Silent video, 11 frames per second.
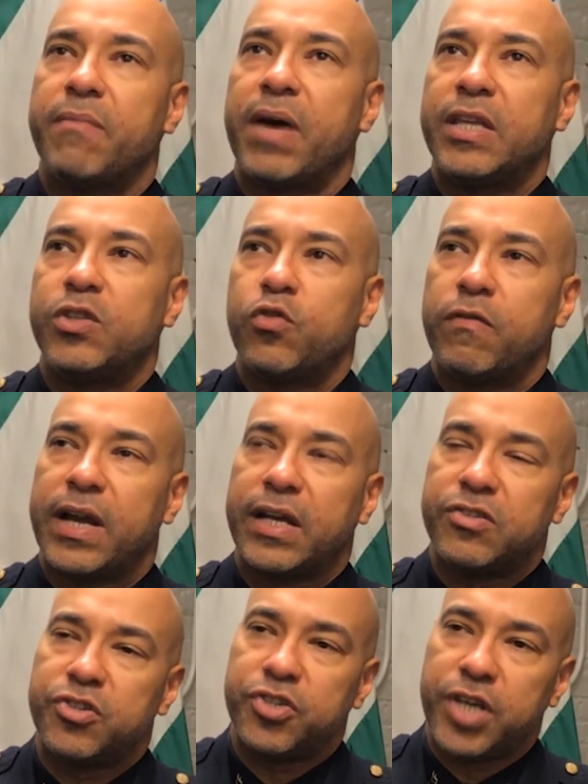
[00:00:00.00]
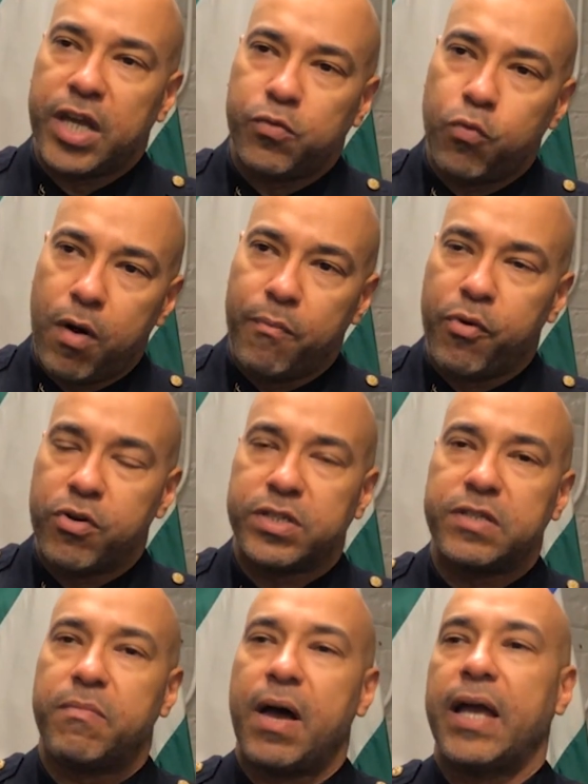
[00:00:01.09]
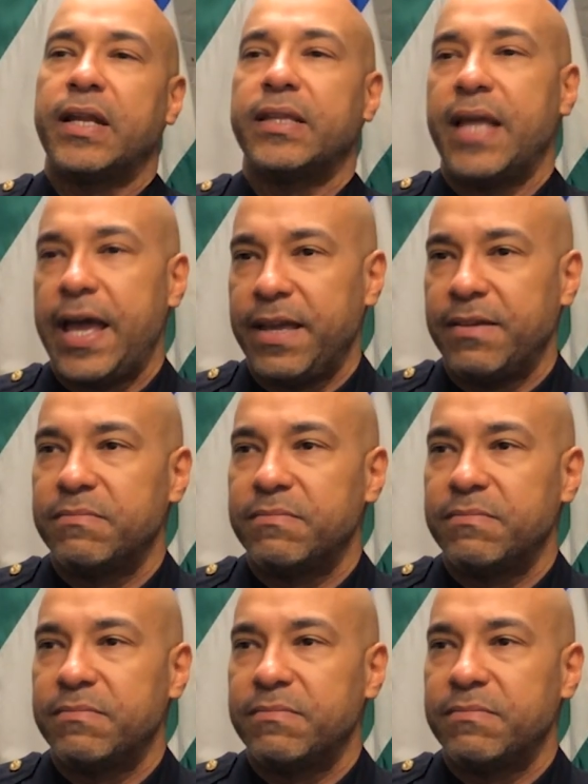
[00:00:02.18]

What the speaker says: my tour, if I could just change one person's mind a day,